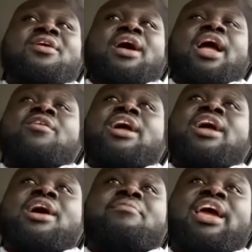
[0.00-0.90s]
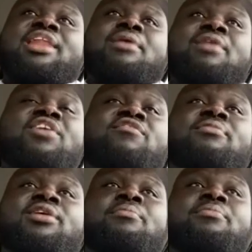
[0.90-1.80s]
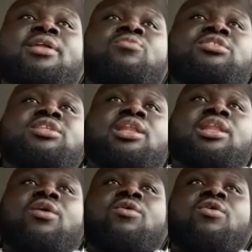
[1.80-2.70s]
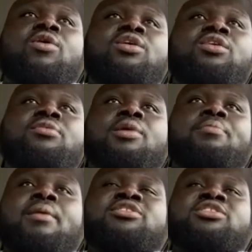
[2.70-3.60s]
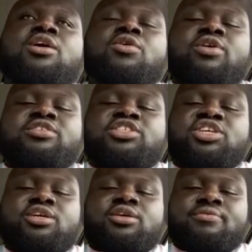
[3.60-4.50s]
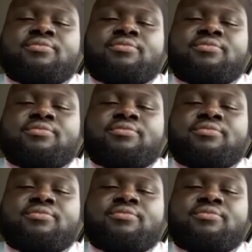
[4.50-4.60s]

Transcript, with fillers: I ain't gonna lie. Lately, my favorite meal been, what's that, Longhorn or Parmesan crusted chicken?